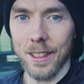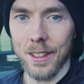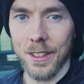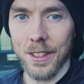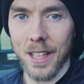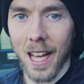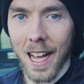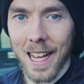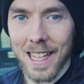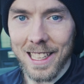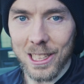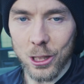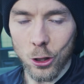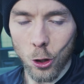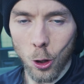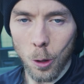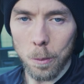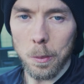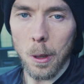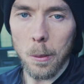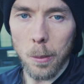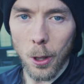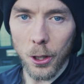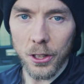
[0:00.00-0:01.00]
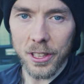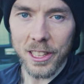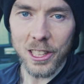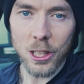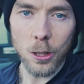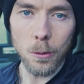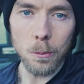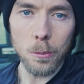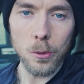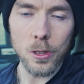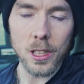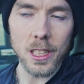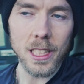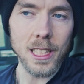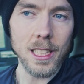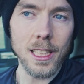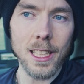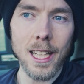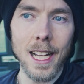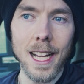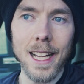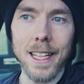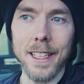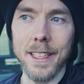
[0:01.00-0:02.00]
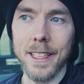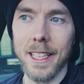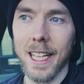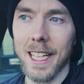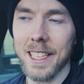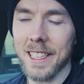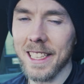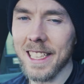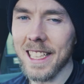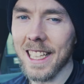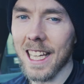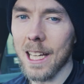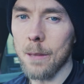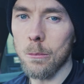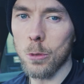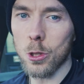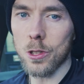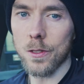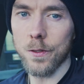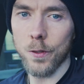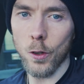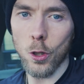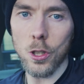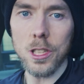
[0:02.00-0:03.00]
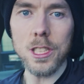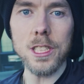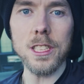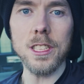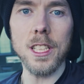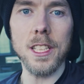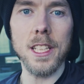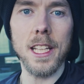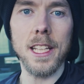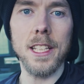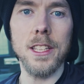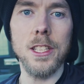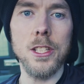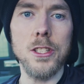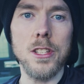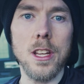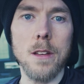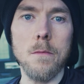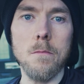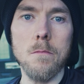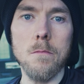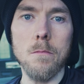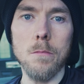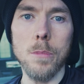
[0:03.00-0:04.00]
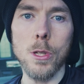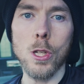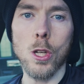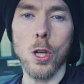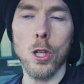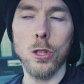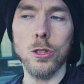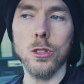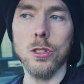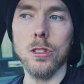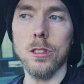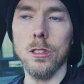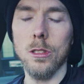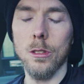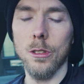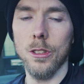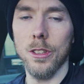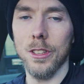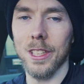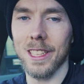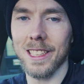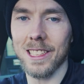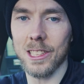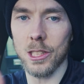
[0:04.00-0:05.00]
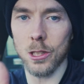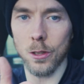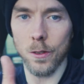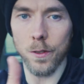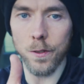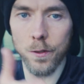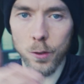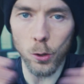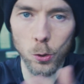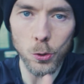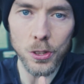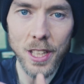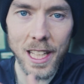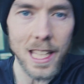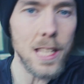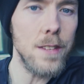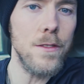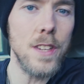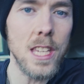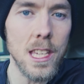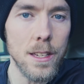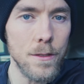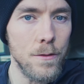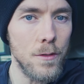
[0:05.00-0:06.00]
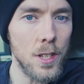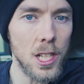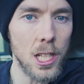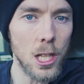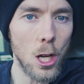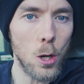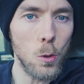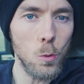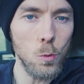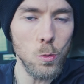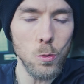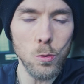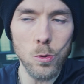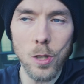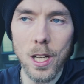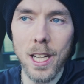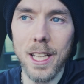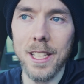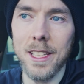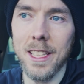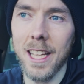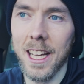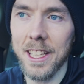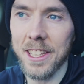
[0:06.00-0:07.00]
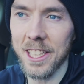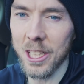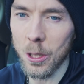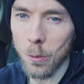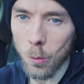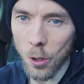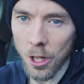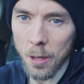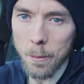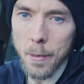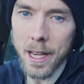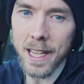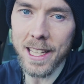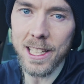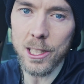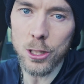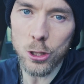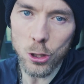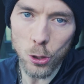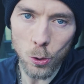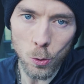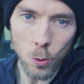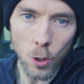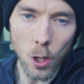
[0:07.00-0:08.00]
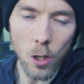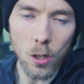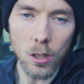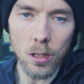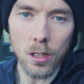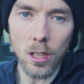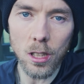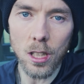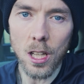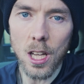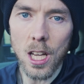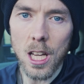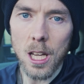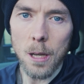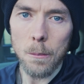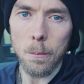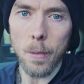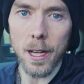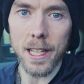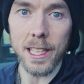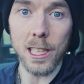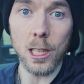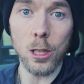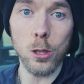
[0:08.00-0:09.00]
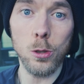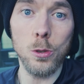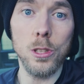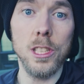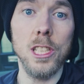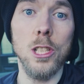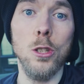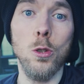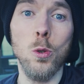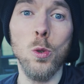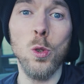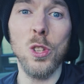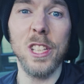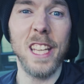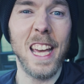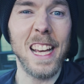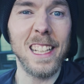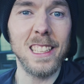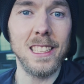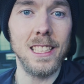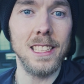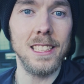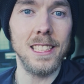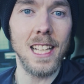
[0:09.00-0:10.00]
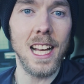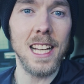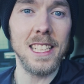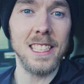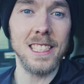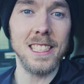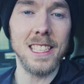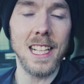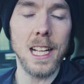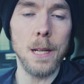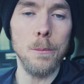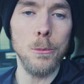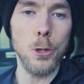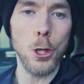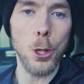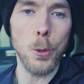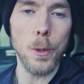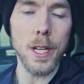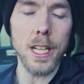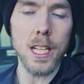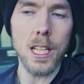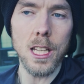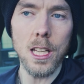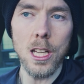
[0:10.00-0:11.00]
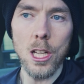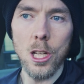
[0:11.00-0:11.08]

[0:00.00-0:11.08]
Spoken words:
That is upper body complete, and I didn't get much footage today in the gym because this is a full day of eating video and I didn't want to make it too long by including all the exercises that I'm doing.